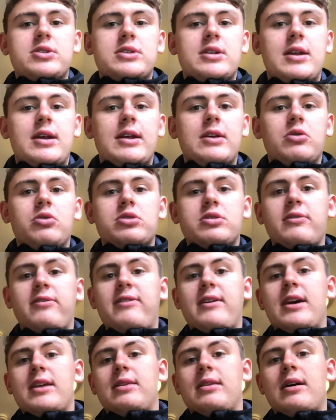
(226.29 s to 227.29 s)
And I also
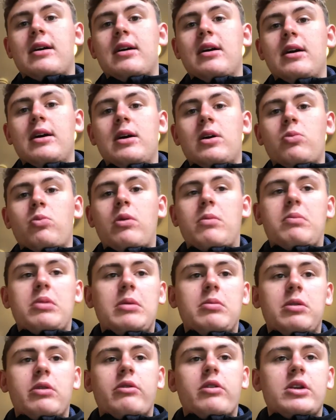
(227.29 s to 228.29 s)
find that when
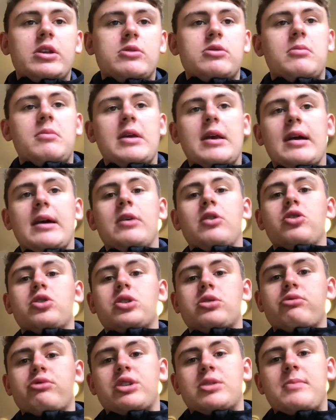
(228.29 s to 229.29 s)
people are honest with me, I also
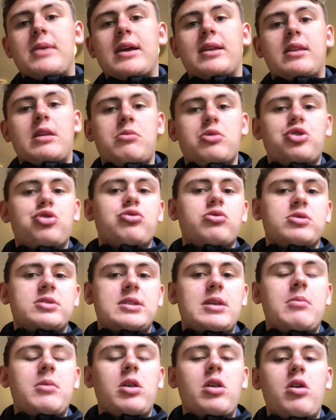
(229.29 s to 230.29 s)
respect them and trust
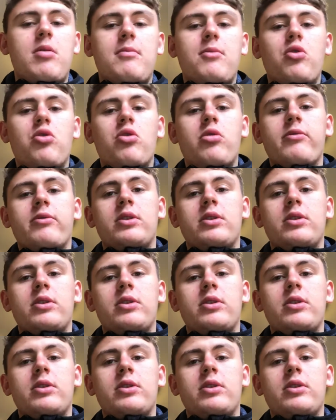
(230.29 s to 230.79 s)
them a lot more.